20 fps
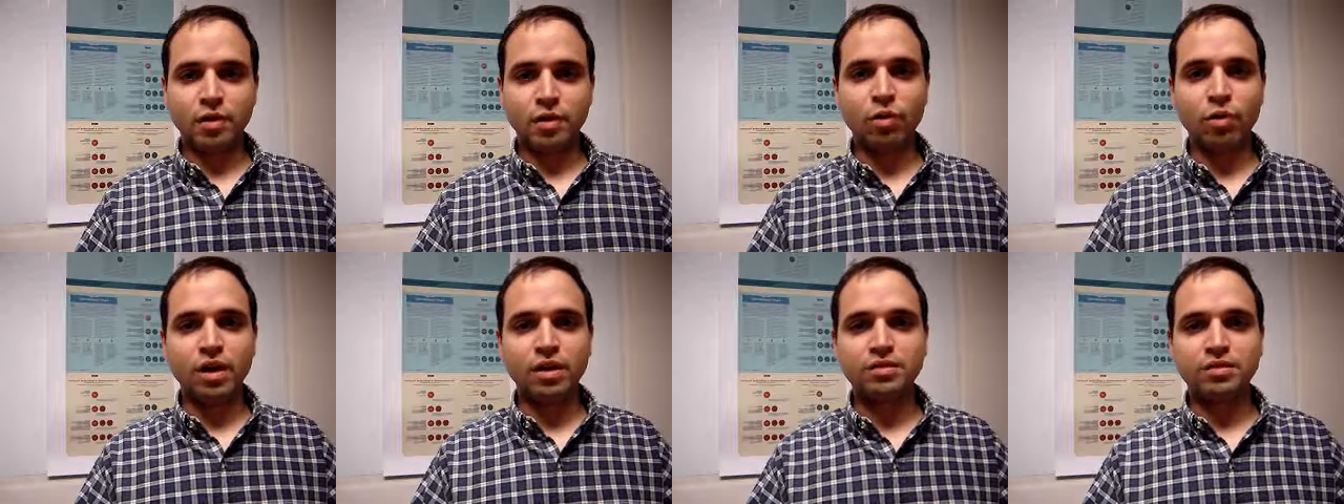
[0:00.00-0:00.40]

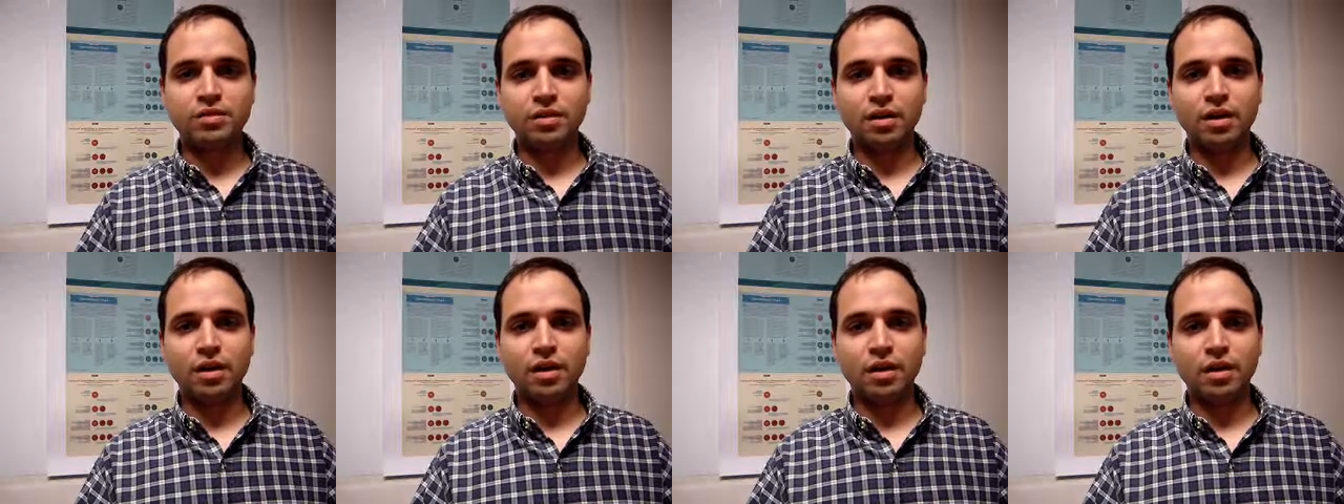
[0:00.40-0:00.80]

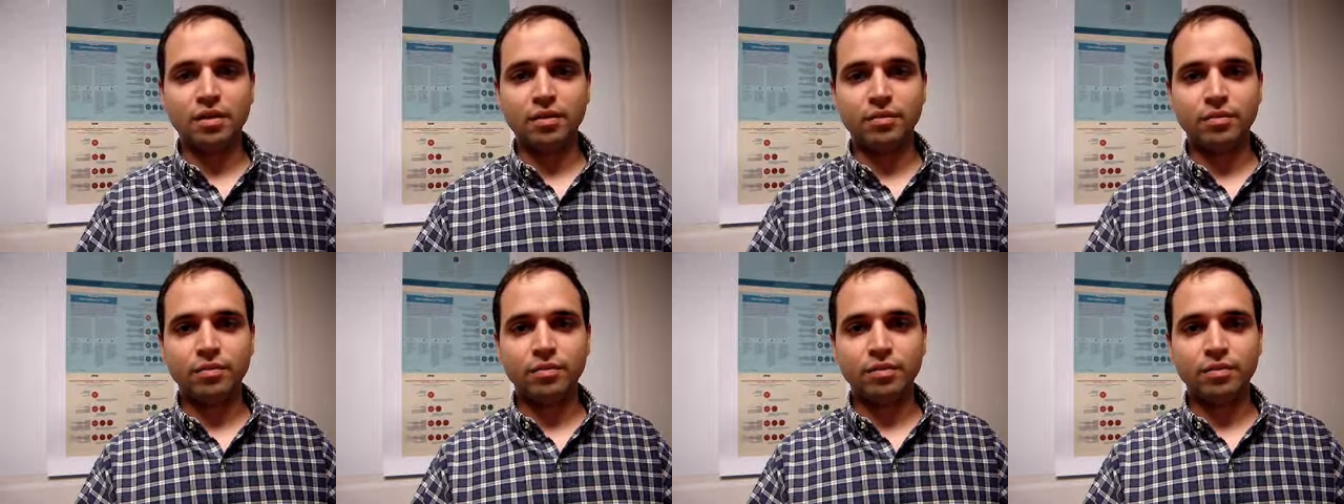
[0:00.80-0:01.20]
was
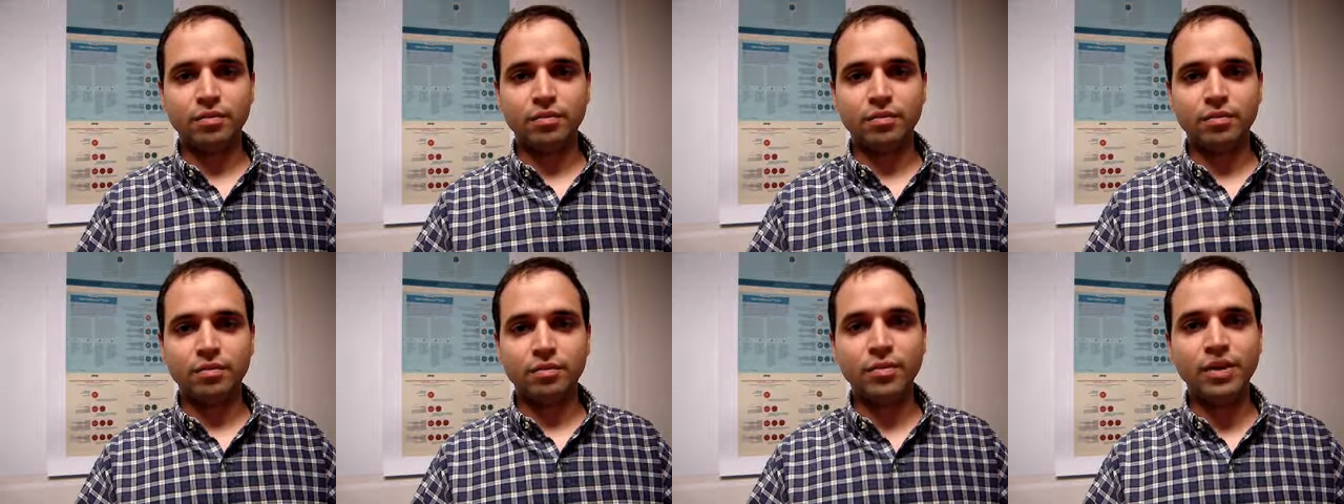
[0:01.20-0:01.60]

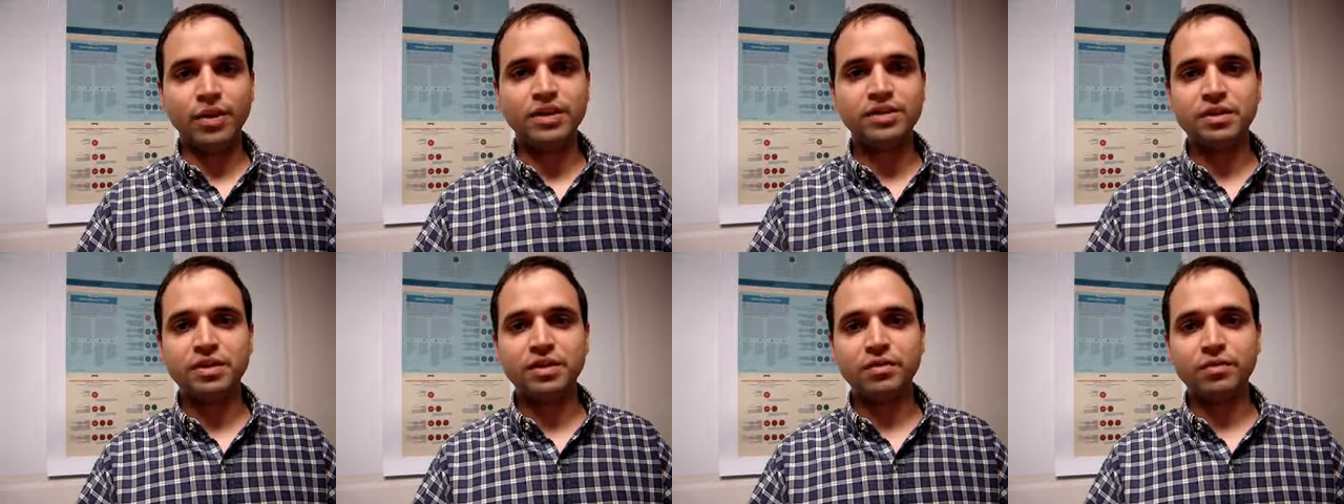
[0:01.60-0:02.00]

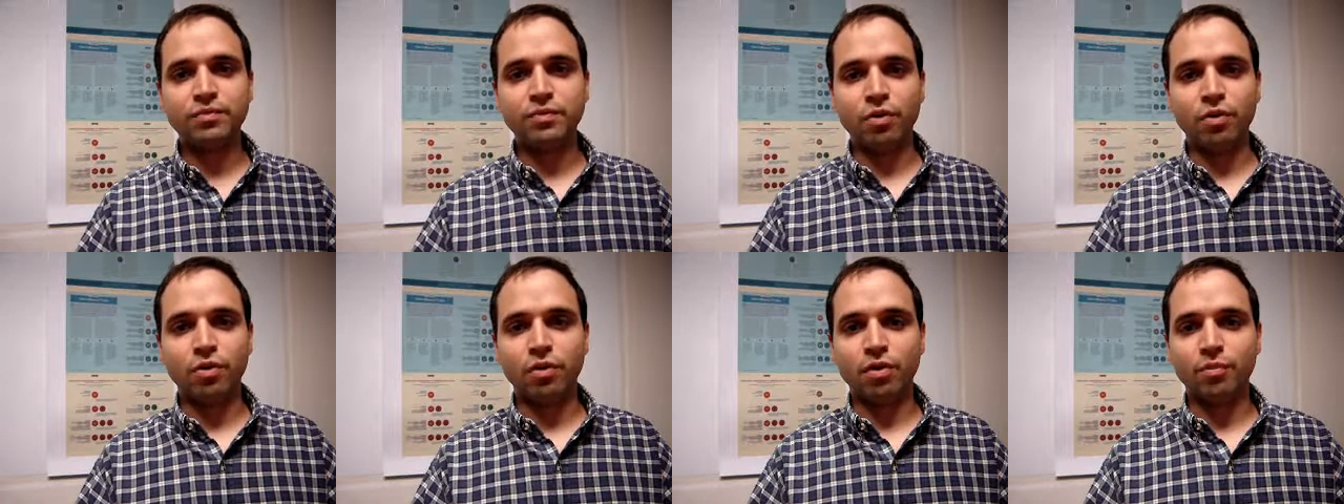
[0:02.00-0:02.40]
missing
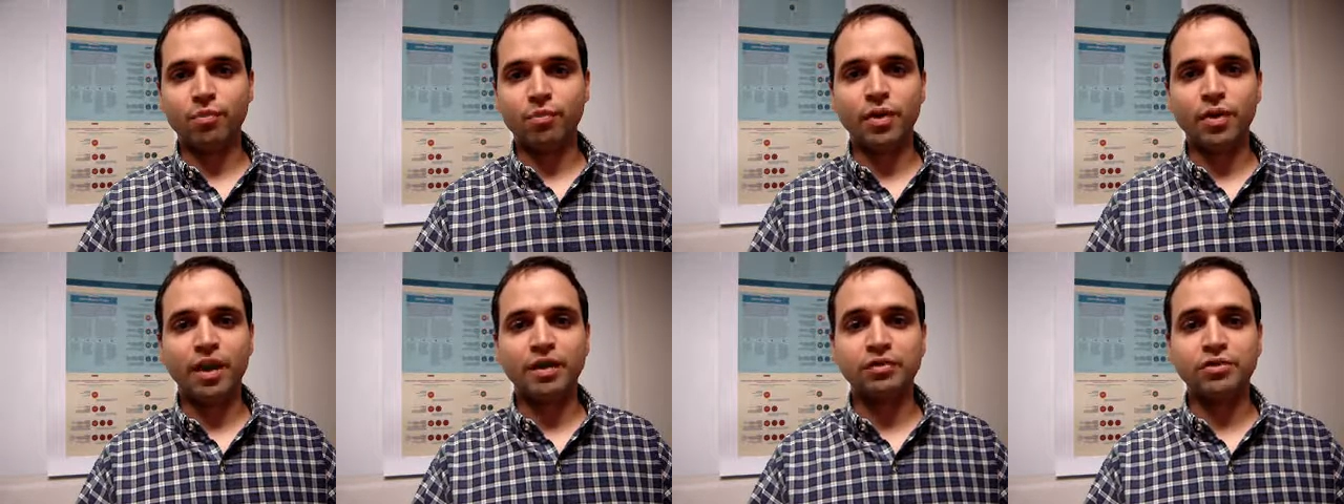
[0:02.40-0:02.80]
for
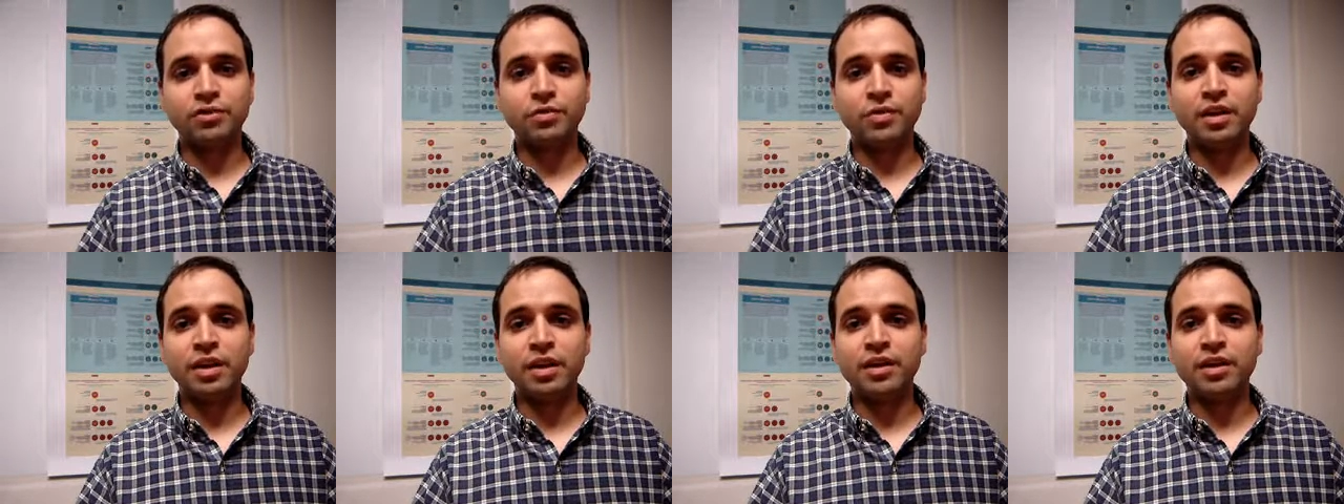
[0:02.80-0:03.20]
parts
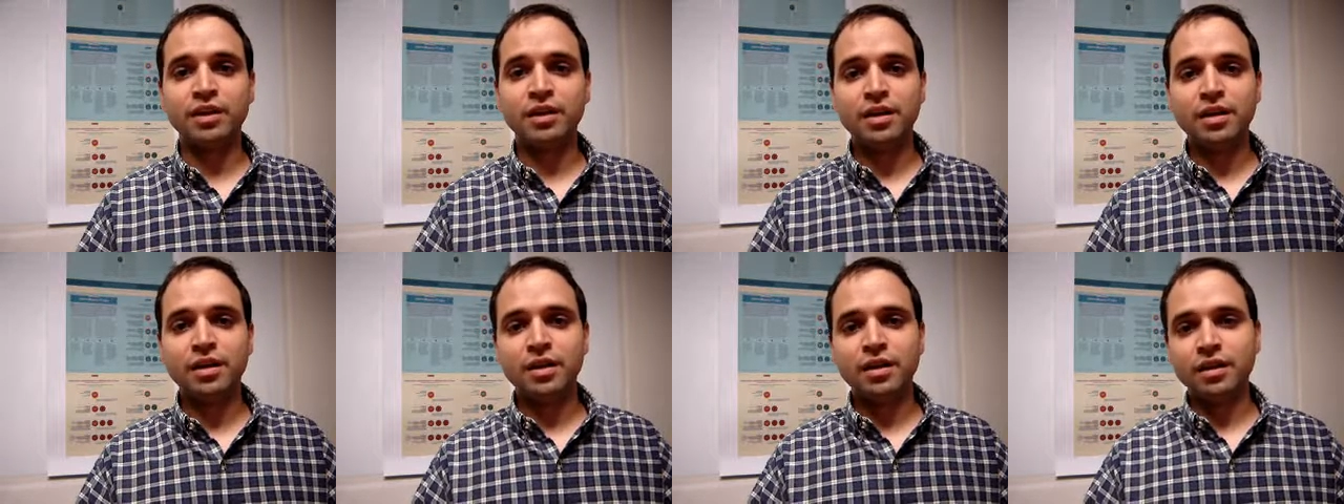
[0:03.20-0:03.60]
of the
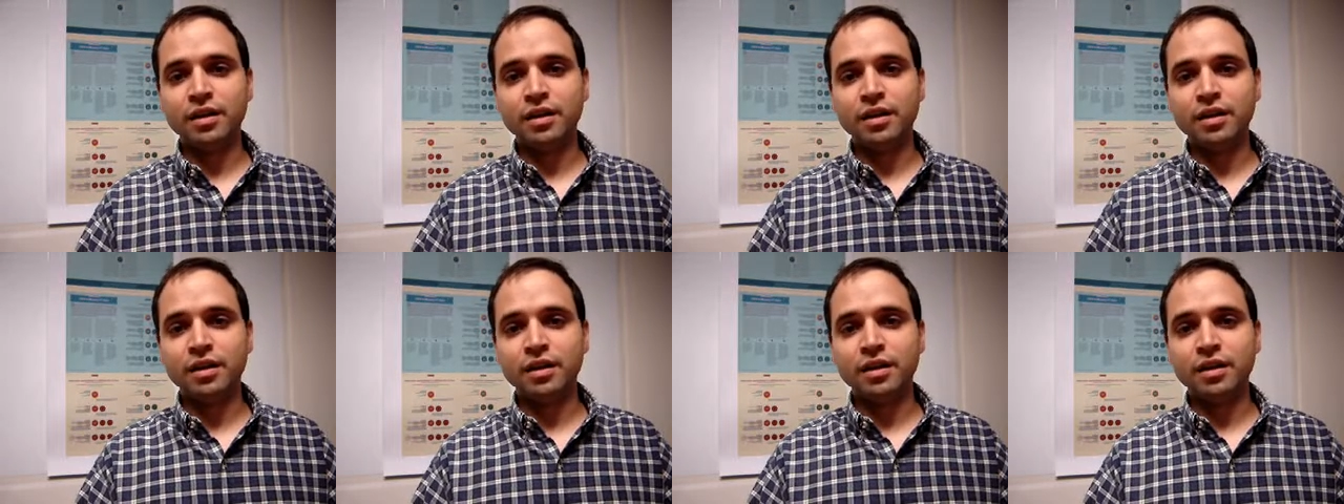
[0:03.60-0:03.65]
day